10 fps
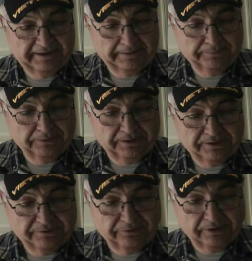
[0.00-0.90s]
their
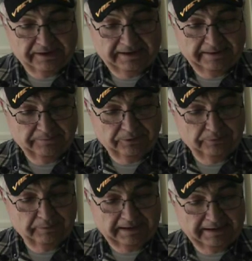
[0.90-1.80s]
borders, forcing them to
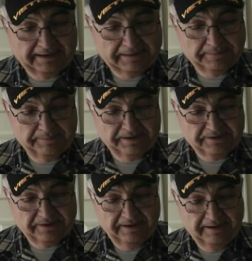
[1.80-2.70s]
recognize
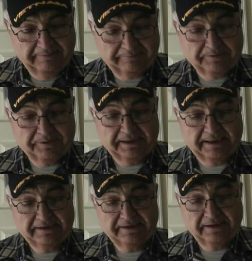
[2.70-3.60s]
permits from
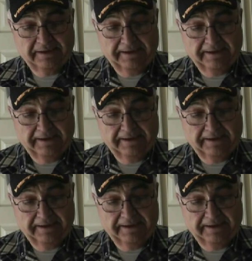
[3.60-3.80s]
states